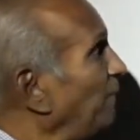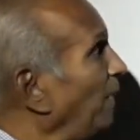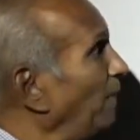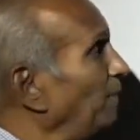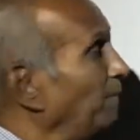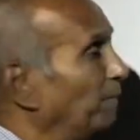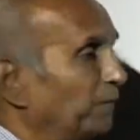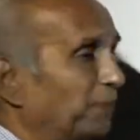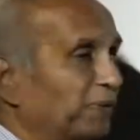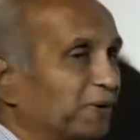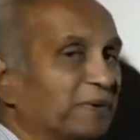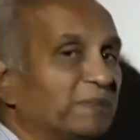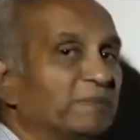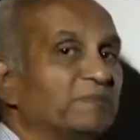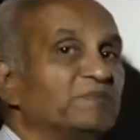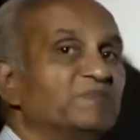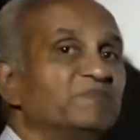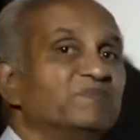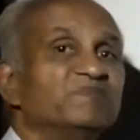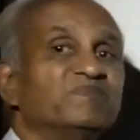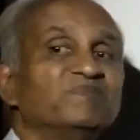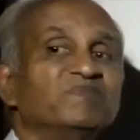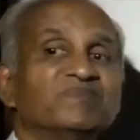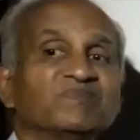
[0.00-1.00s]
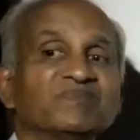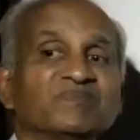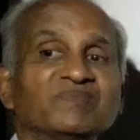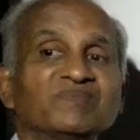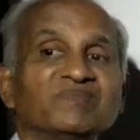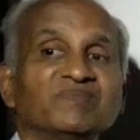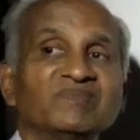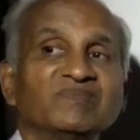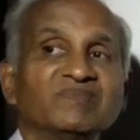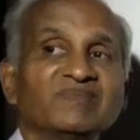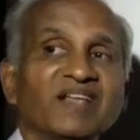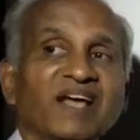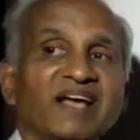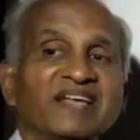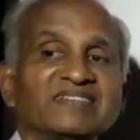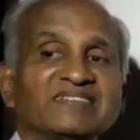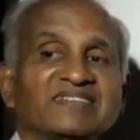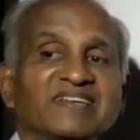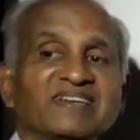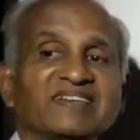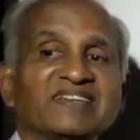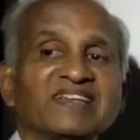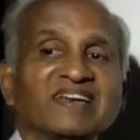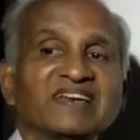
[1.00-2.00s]
bump. I
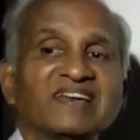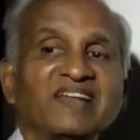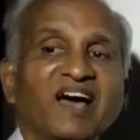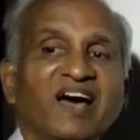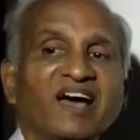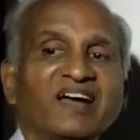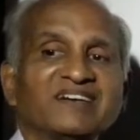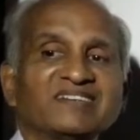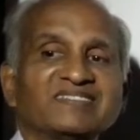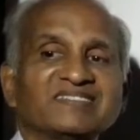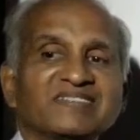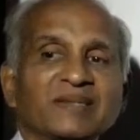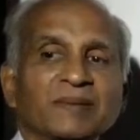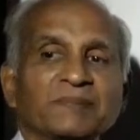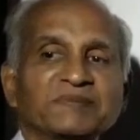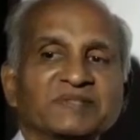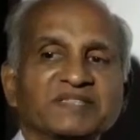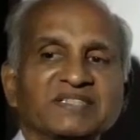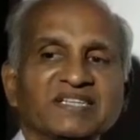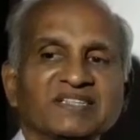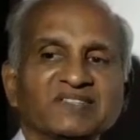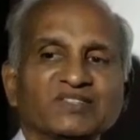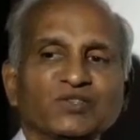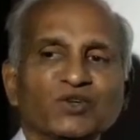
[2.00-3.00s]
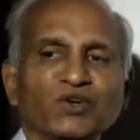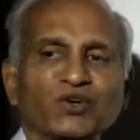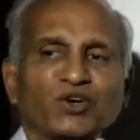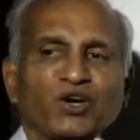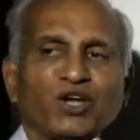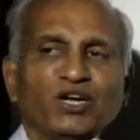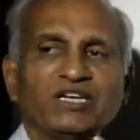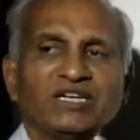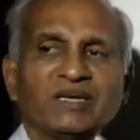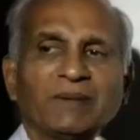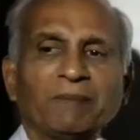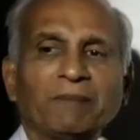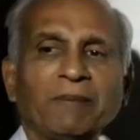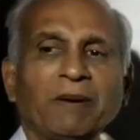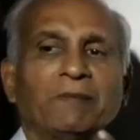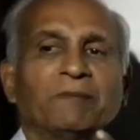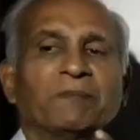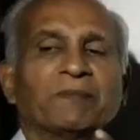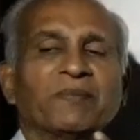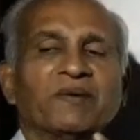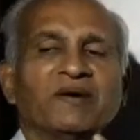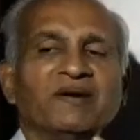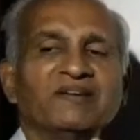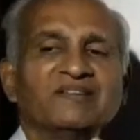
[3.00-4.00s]
said that hard substance, you call it a
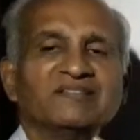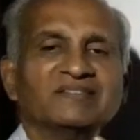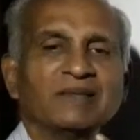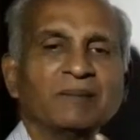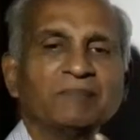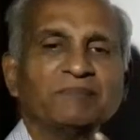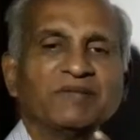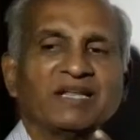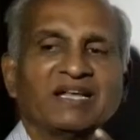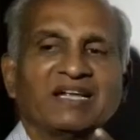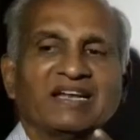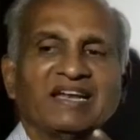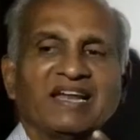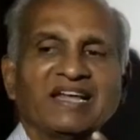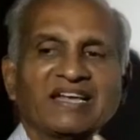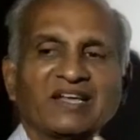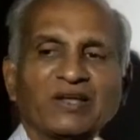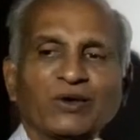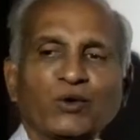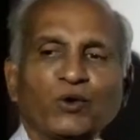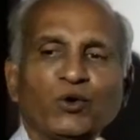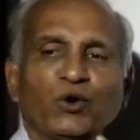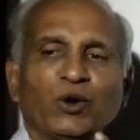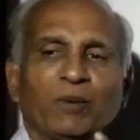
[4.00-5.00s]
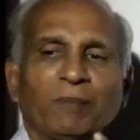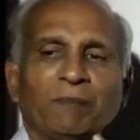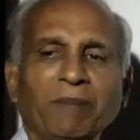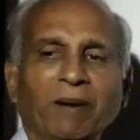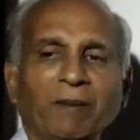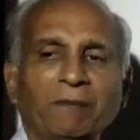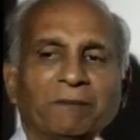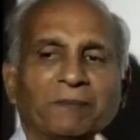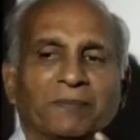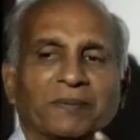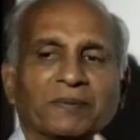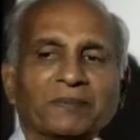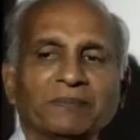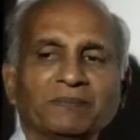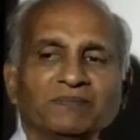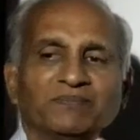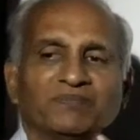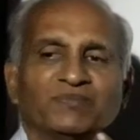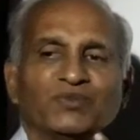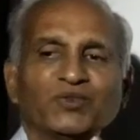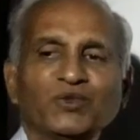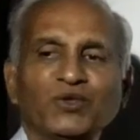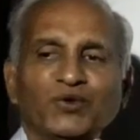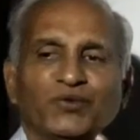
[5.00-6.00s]
bump. Something like a road bump.
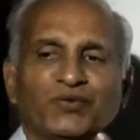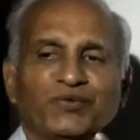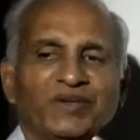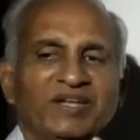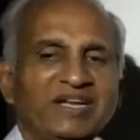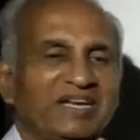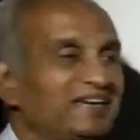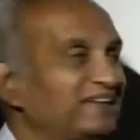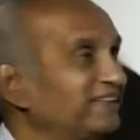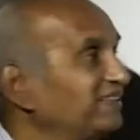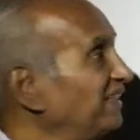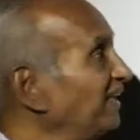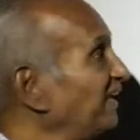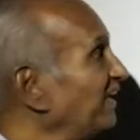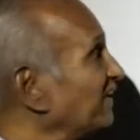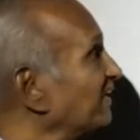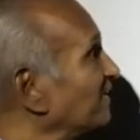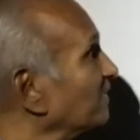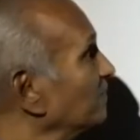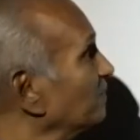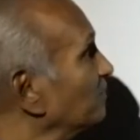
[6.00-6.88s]
You feel it there.